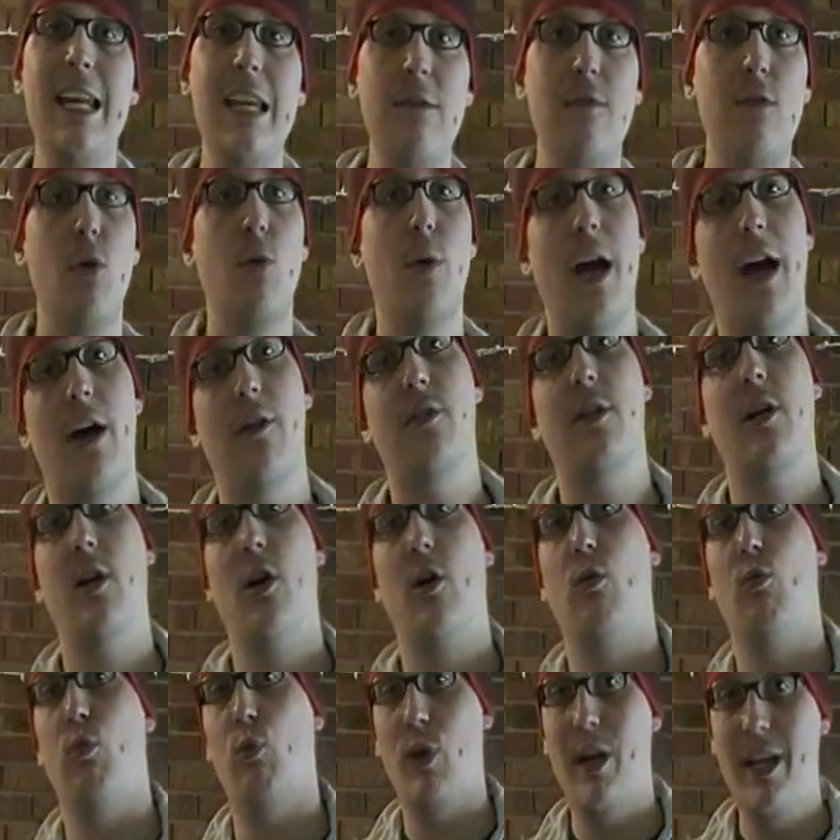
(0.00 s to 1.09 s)
did any of you out
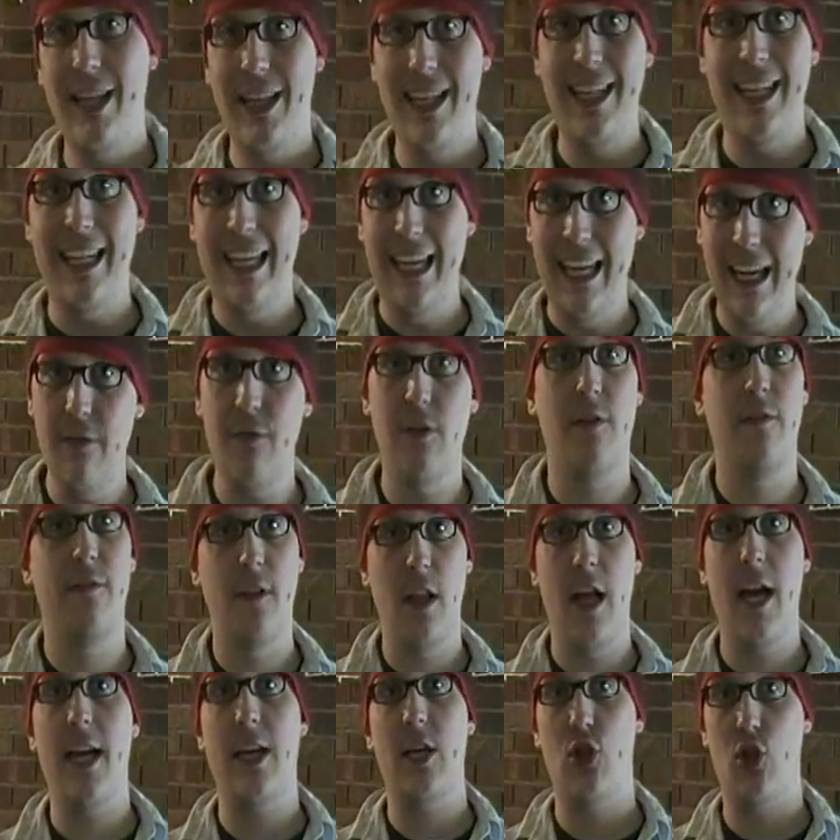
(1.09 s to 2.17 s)
there really give a
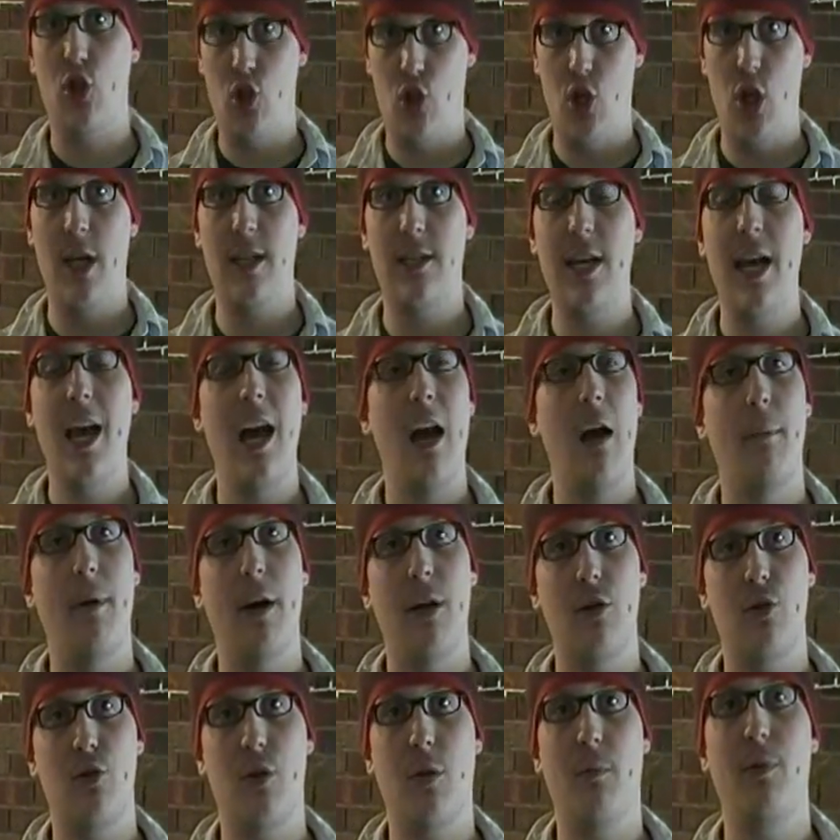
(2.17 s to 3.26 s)
flying shit
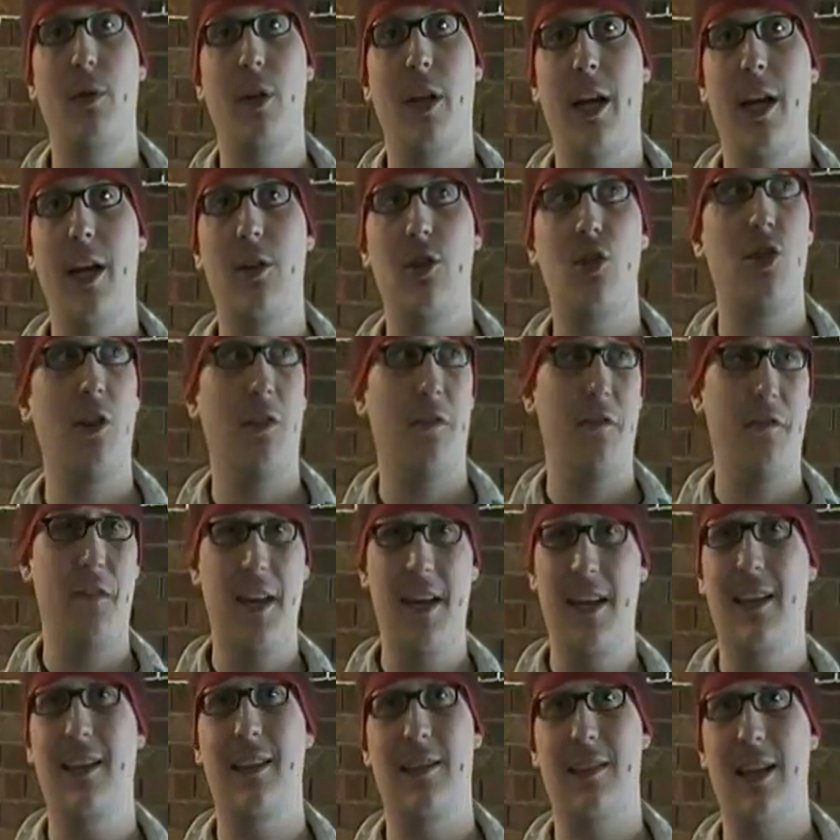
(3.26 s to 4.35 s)
about Triple H
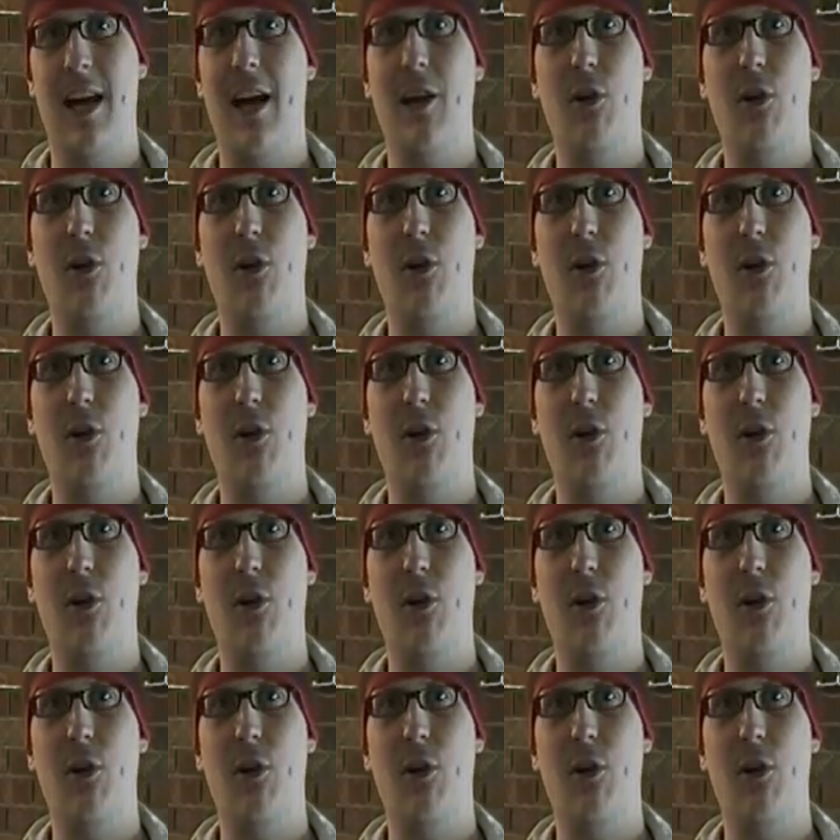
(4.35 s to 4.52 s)
defending